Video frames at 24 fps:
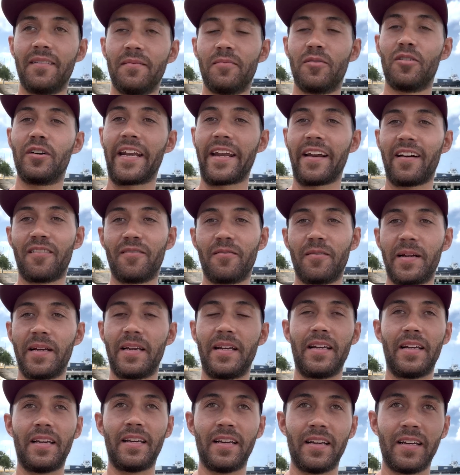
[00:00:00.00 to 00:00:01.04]
in Bonaire,
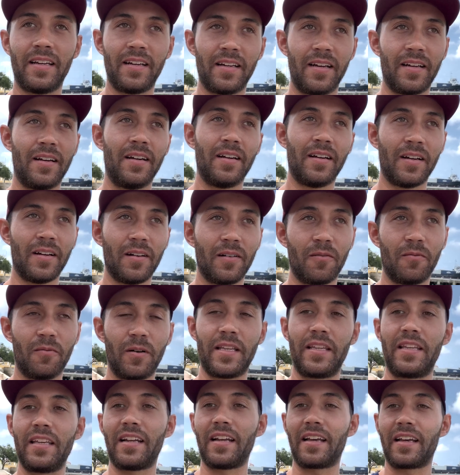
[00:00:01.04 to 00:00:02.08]
we
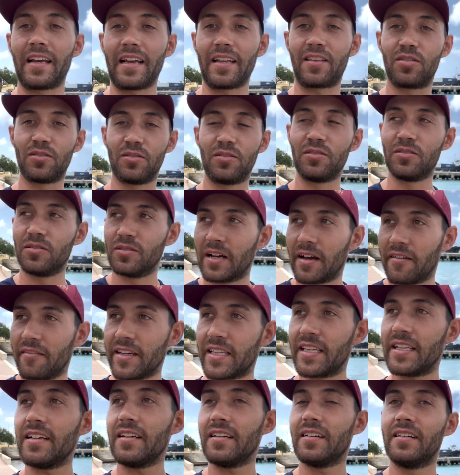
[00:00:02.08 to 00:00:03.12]
didn't get to do
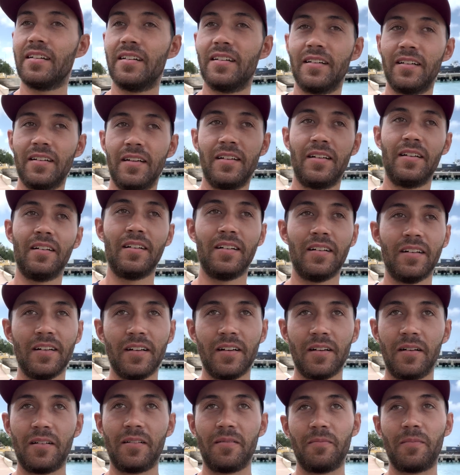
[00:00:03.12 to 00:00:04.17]
everything,
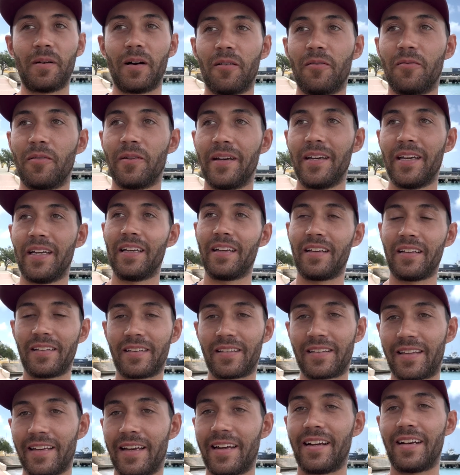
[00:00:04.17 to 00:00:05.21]
but we
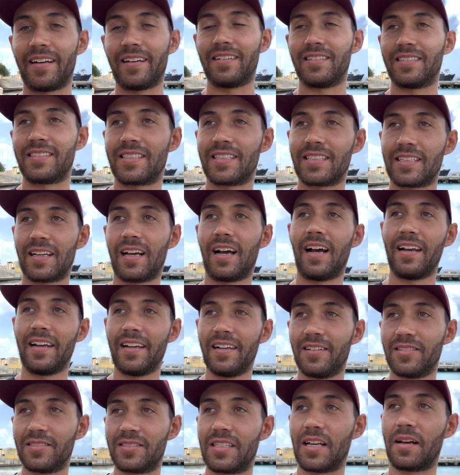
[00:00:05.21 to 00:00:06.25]
did a
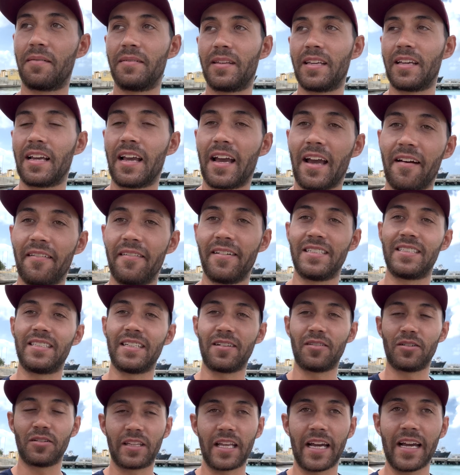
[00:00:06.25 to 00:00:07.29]
little something every
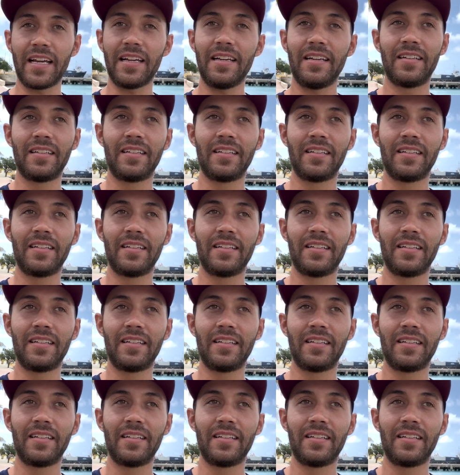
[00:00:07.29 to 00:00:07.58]
single day.